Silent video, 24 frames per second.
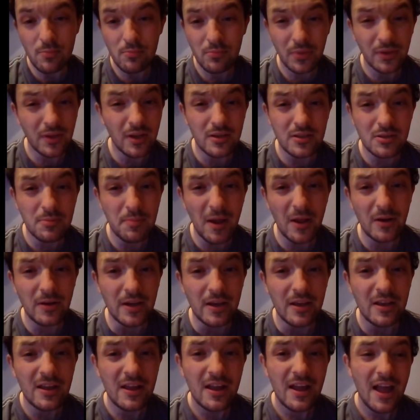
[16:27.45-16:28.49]
but that's about
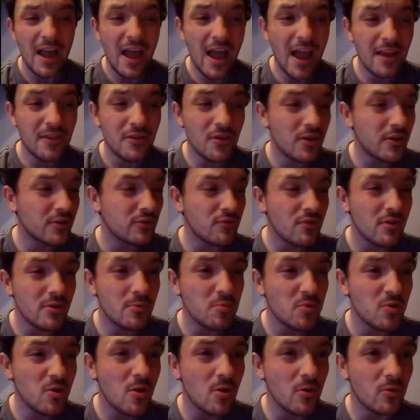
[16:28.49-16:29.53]
it. And the
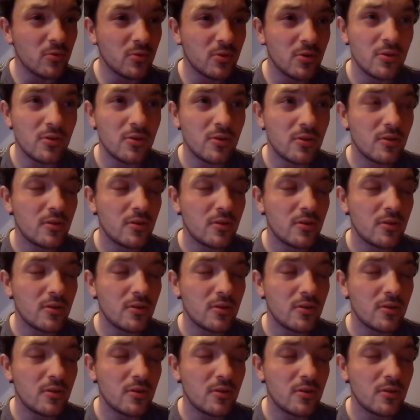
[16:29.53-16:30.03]
Incredible Hulk.